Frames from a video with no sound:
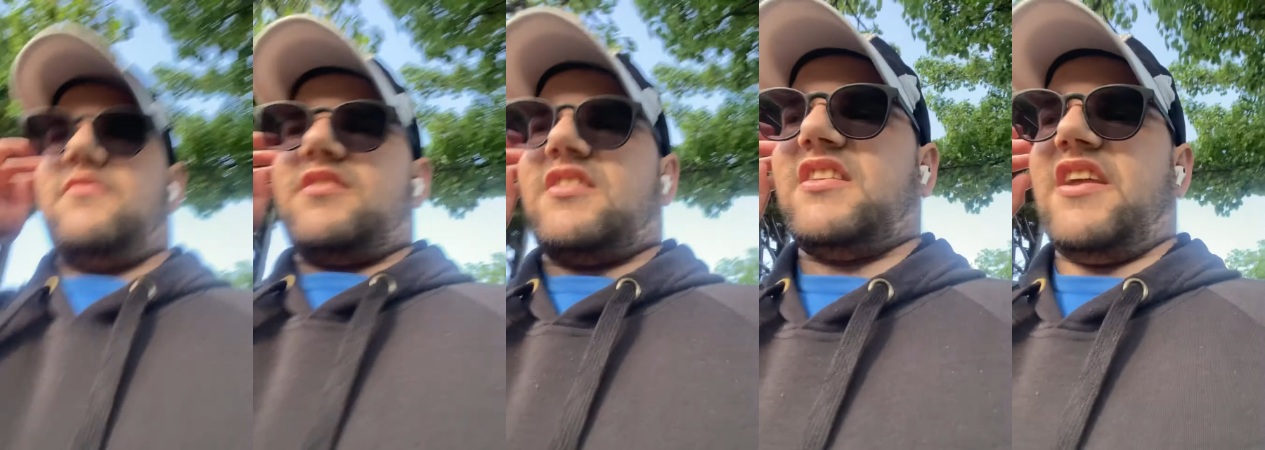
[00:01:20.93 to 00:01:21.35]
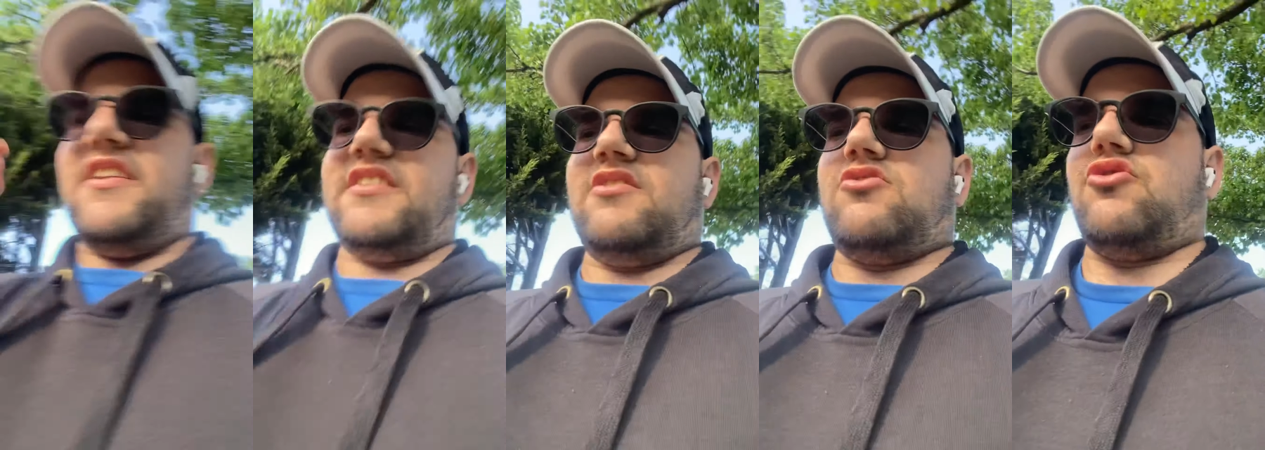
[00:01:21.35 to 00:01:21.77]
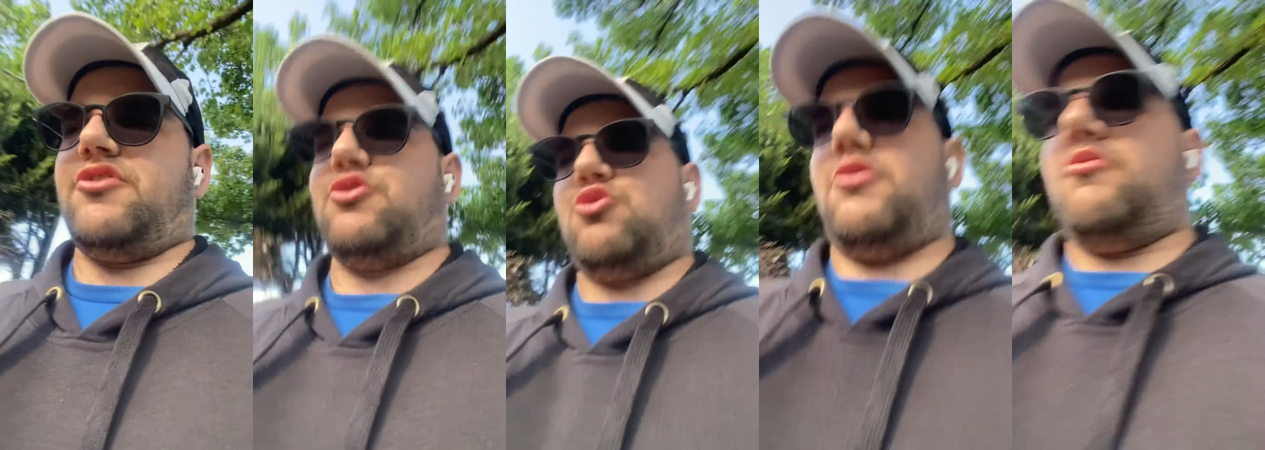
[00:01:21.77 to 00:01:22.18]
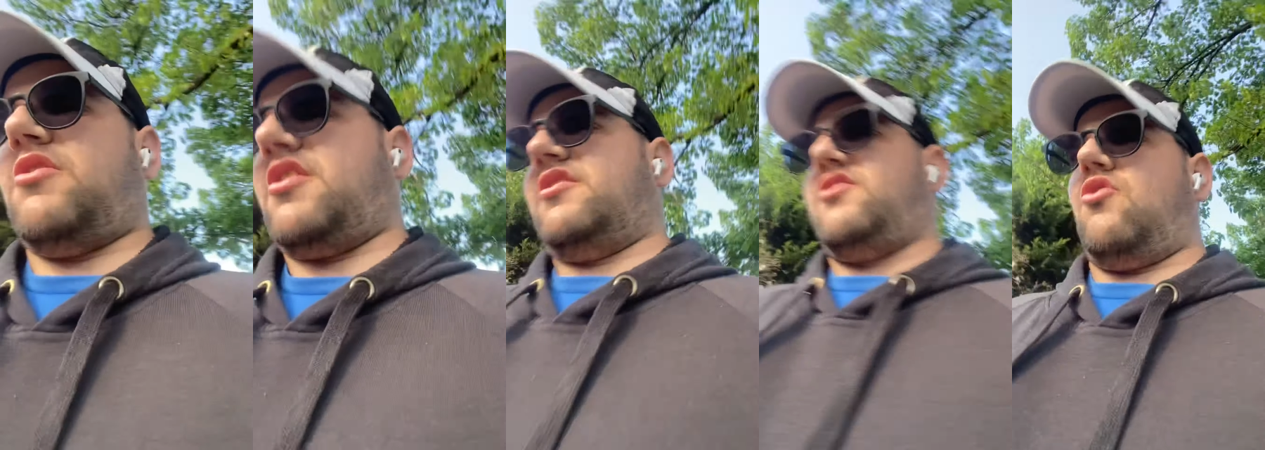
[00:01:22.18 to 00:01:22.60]
Season
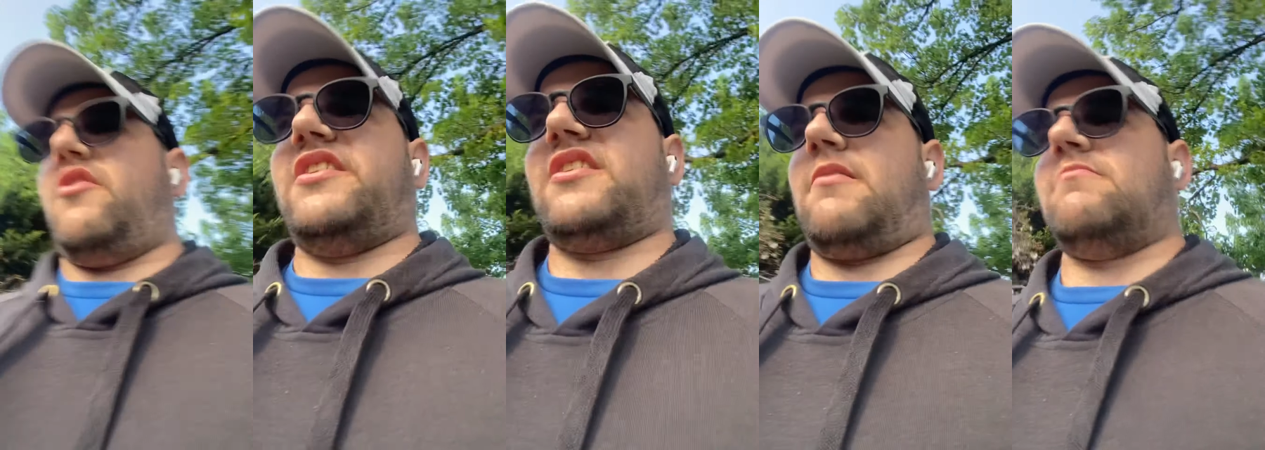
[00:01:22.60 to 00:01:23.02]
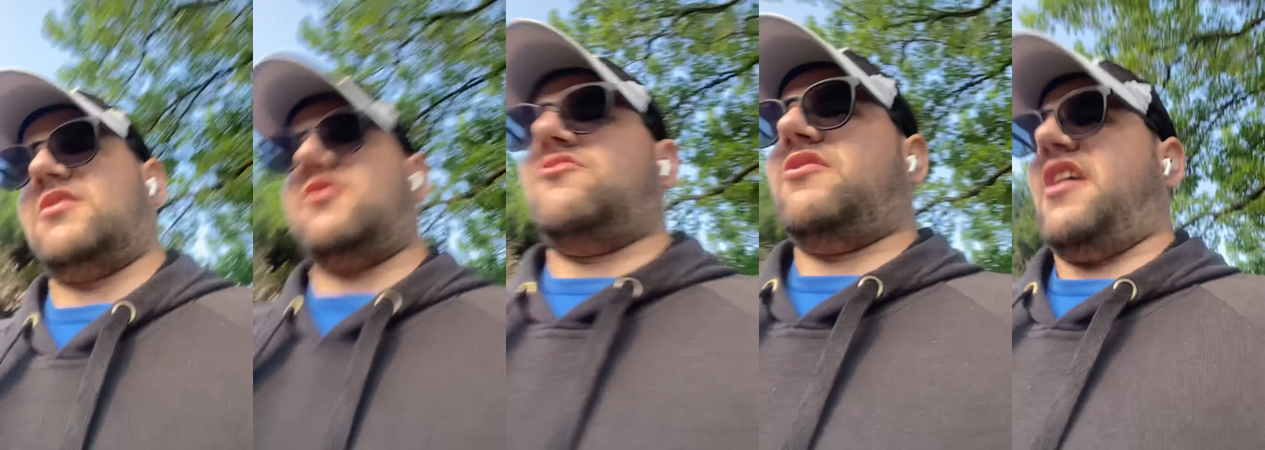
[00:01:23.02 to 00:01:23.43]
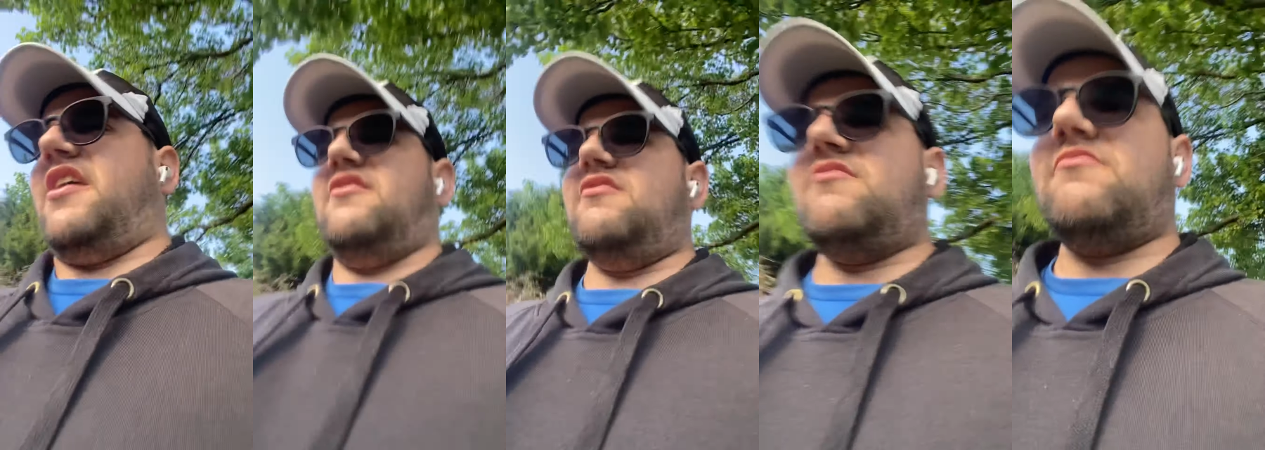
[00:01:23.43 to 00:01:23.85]
2021 always comes to an end.